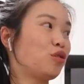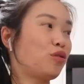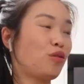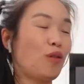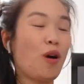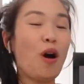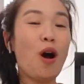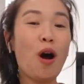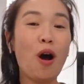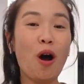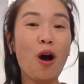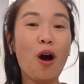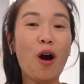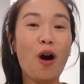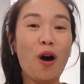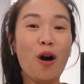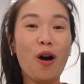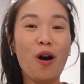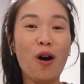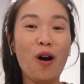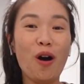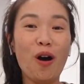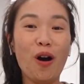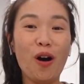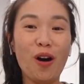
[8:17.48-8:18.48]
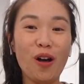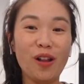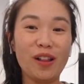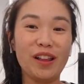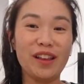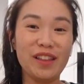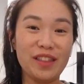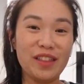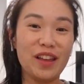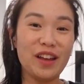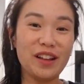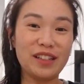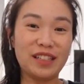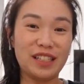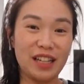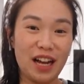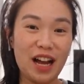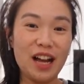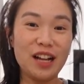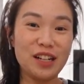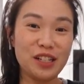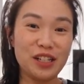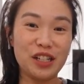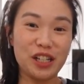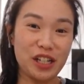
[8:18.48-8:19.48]
Roll in the
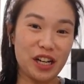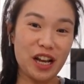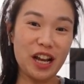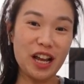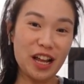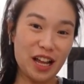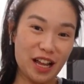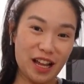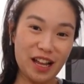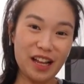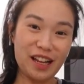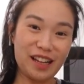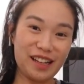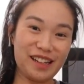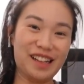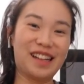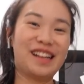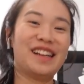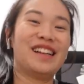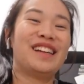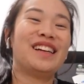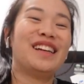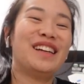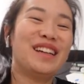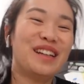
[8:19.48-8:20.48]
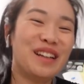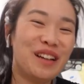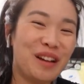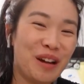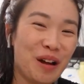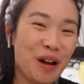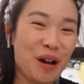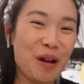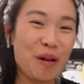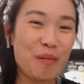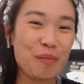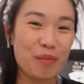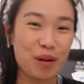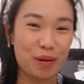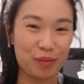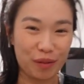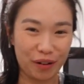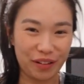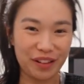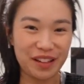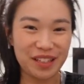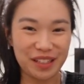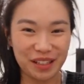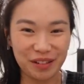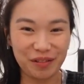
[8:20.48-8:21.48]
dungeon. My
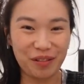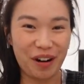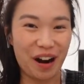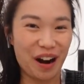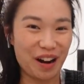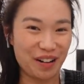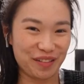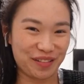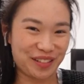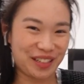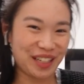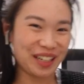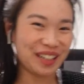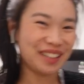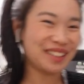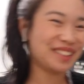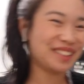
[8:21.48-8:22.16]
brother's arrived.